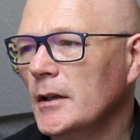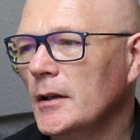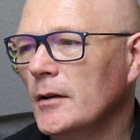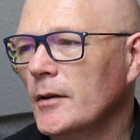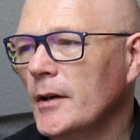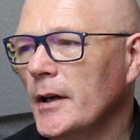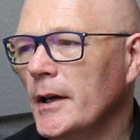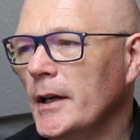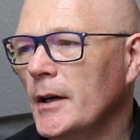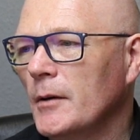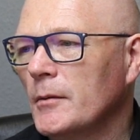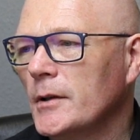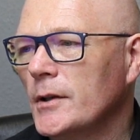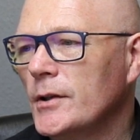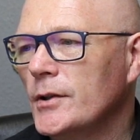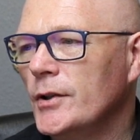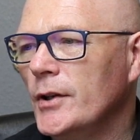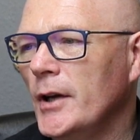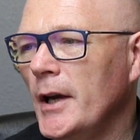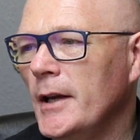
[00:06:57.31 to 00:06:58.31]
Okay, I'm going to
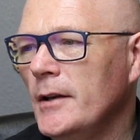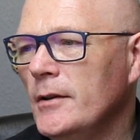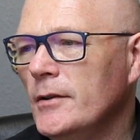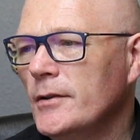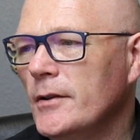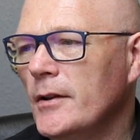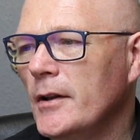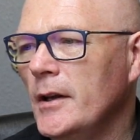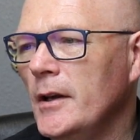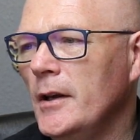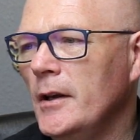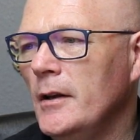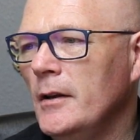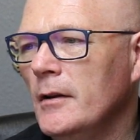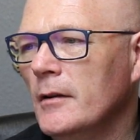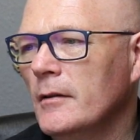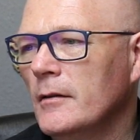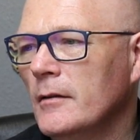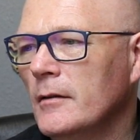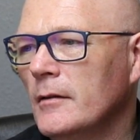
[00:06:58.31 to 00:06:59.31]
change
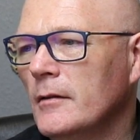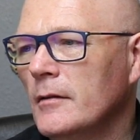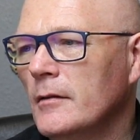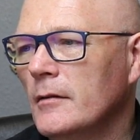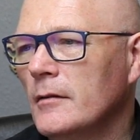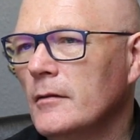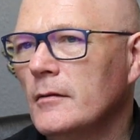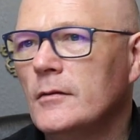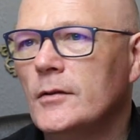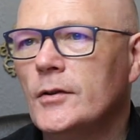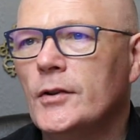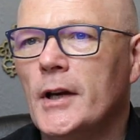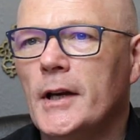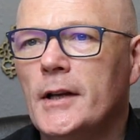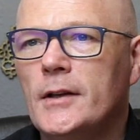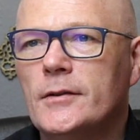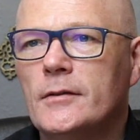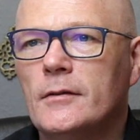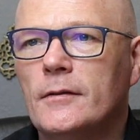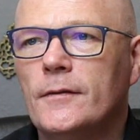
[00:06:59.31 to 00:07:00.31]
the
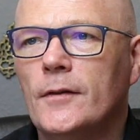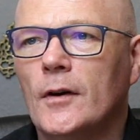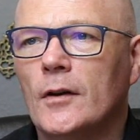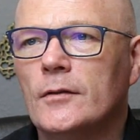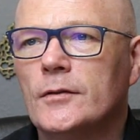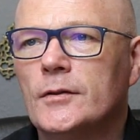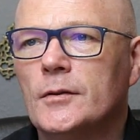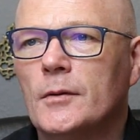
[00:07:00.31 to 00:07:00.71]
change the font.